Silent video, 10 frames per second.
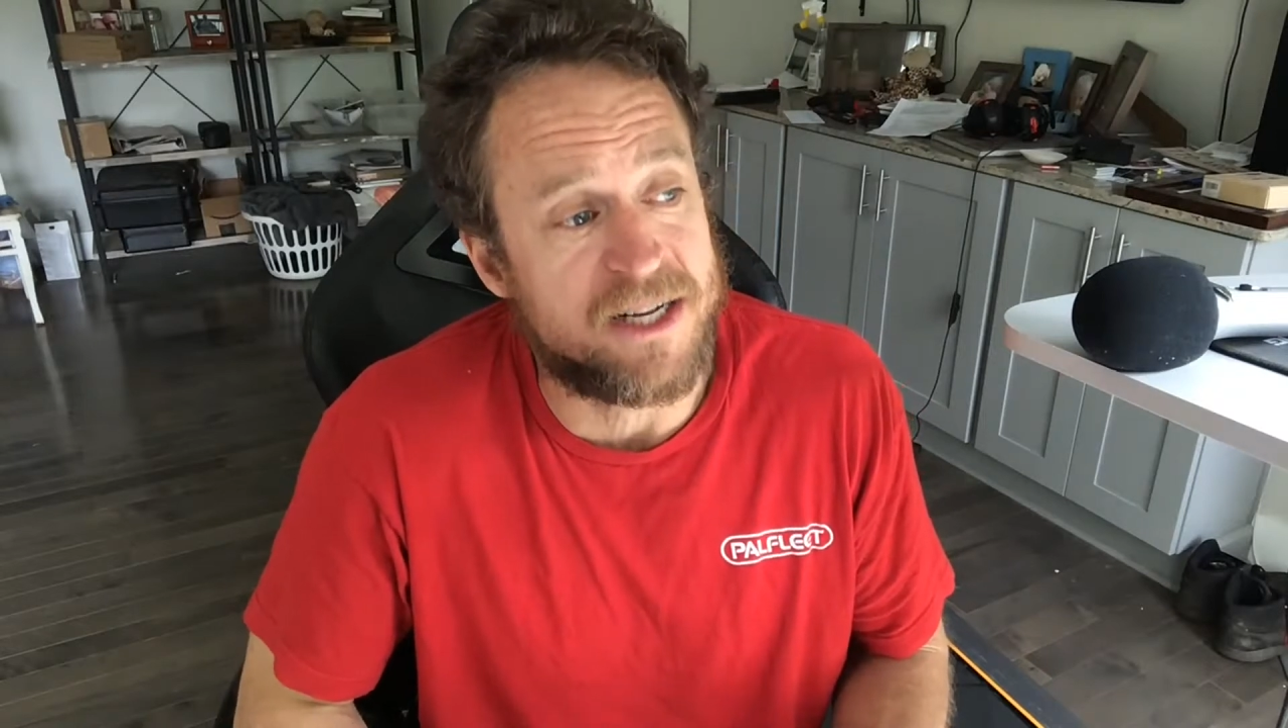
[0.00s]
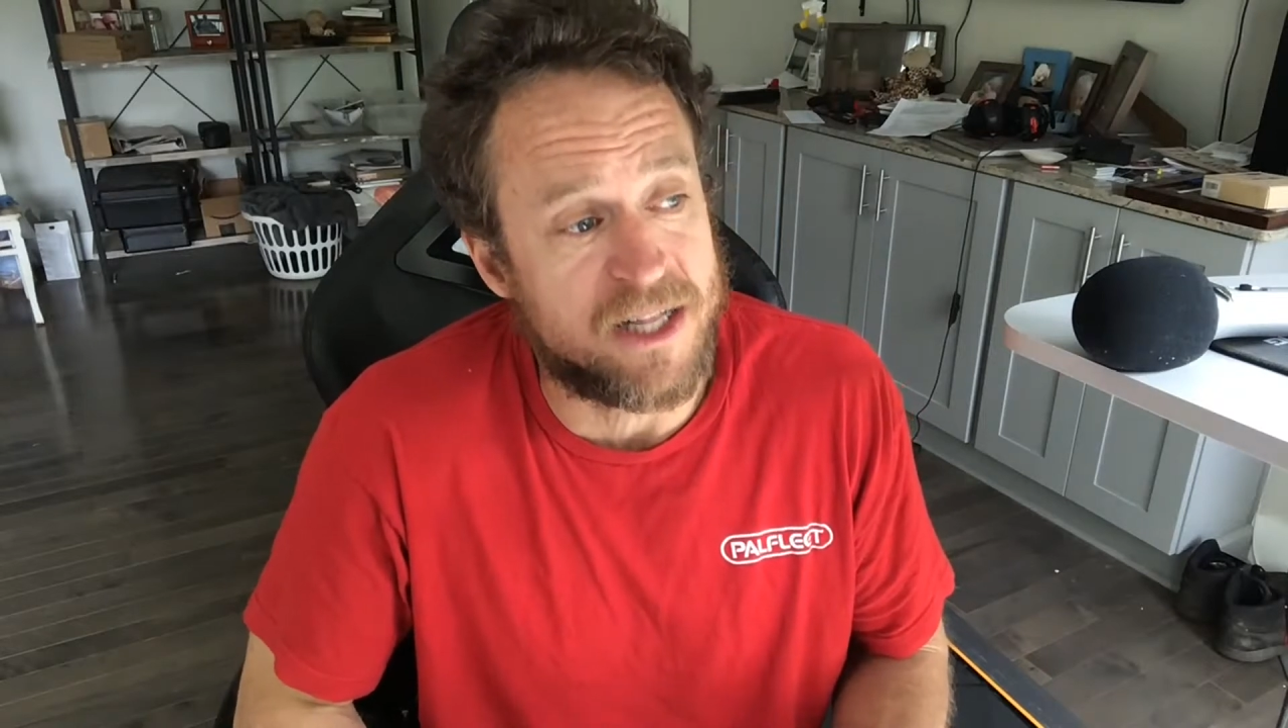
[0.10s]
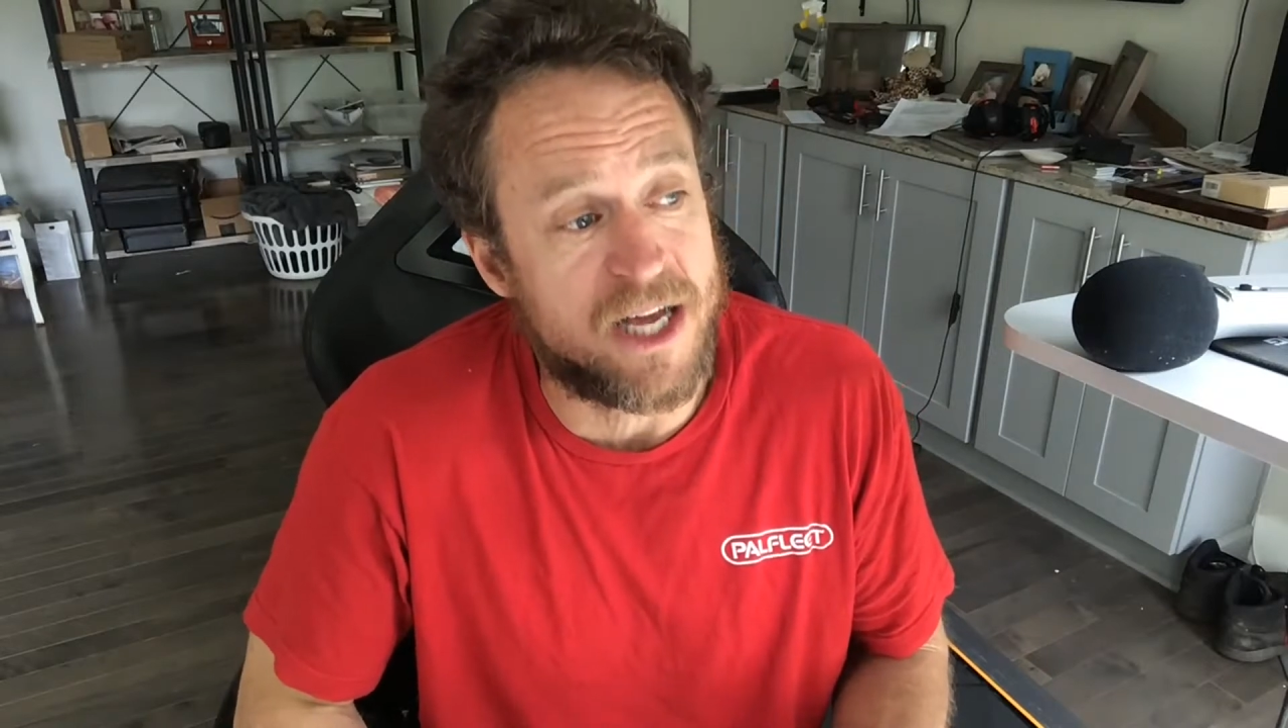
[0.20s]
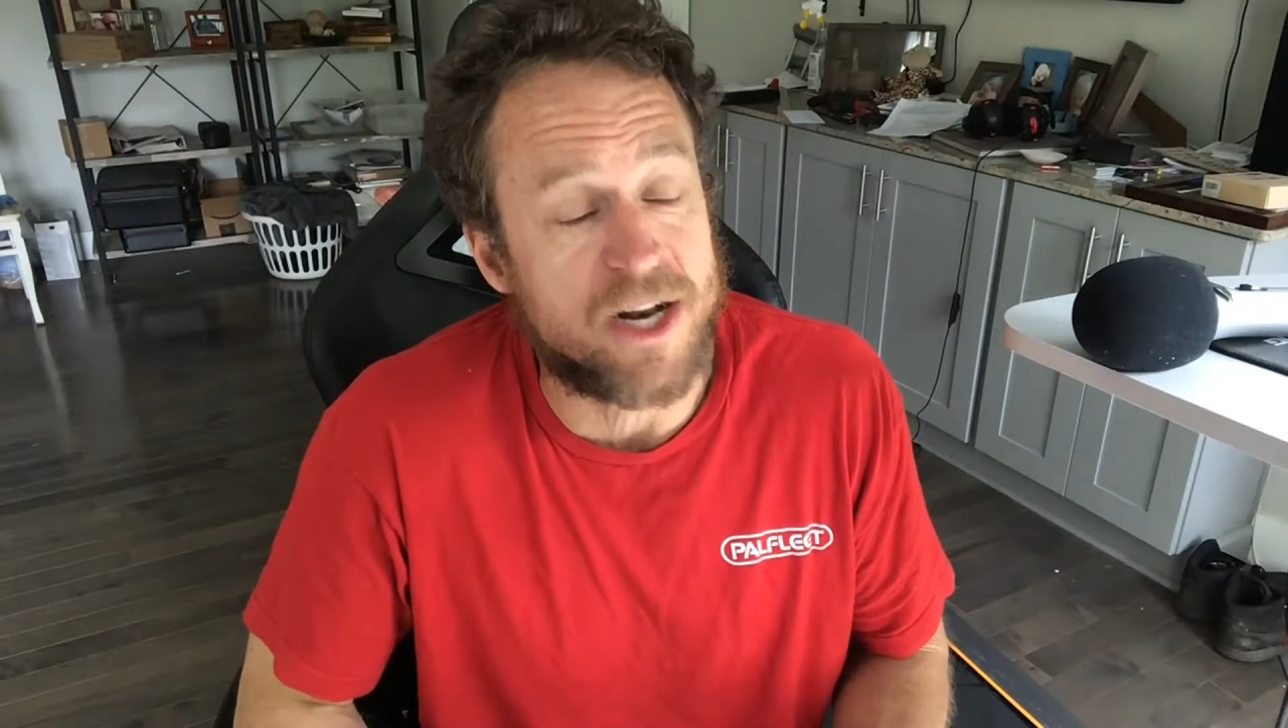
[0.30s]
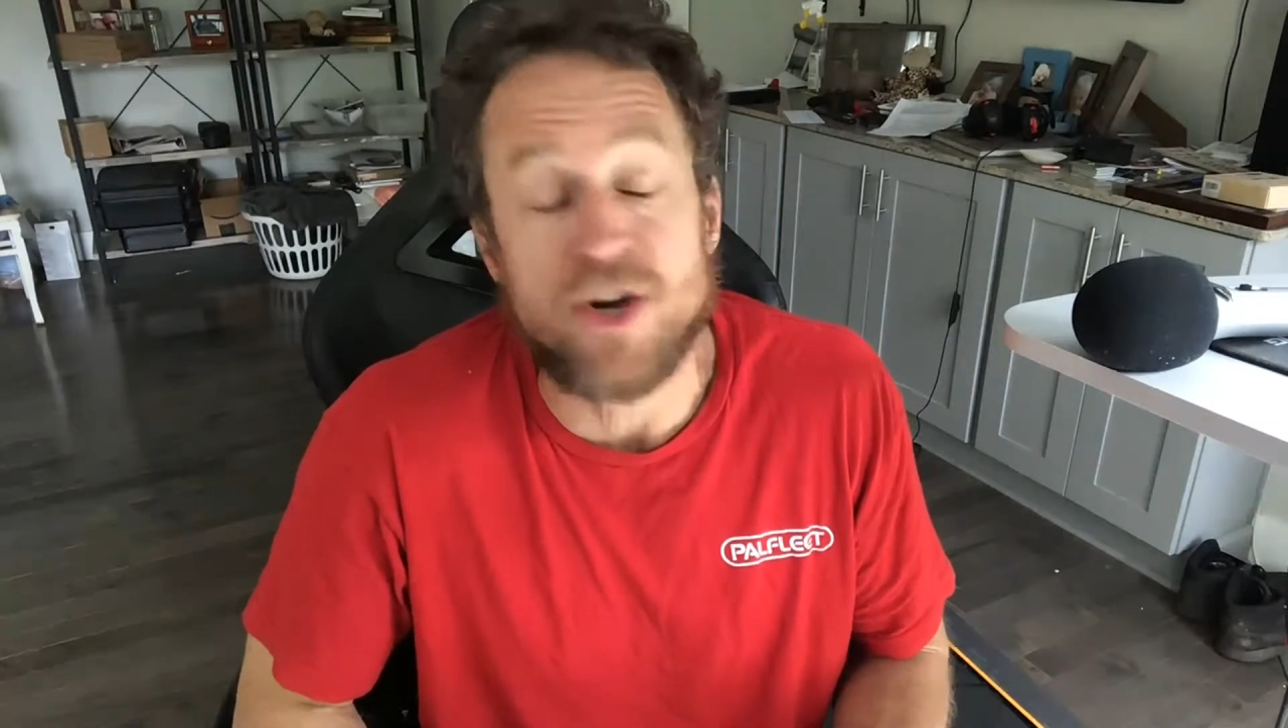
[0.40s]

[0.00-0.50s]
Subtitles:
a lot of